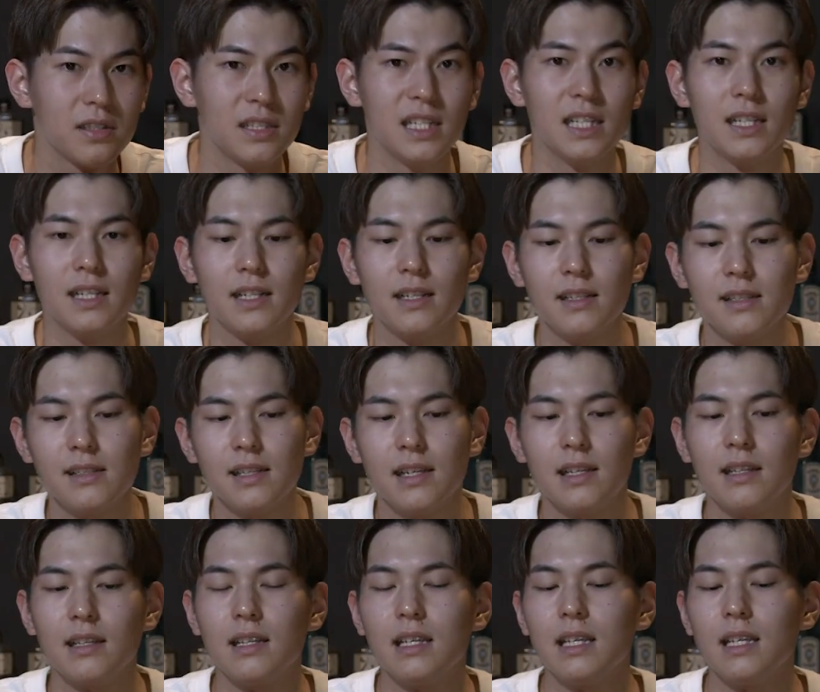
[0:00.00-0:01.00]
sneakers
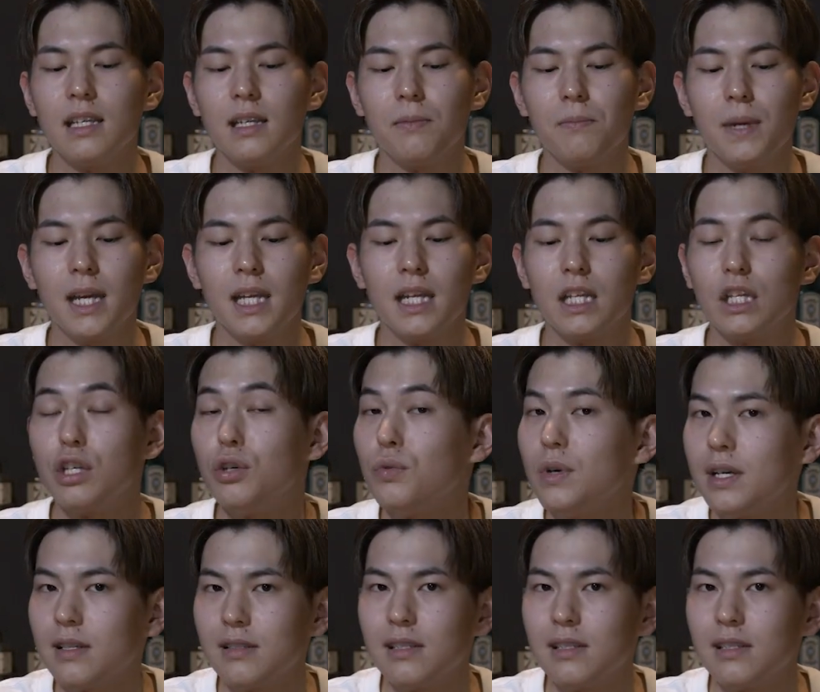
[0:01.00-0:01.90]
and the made in US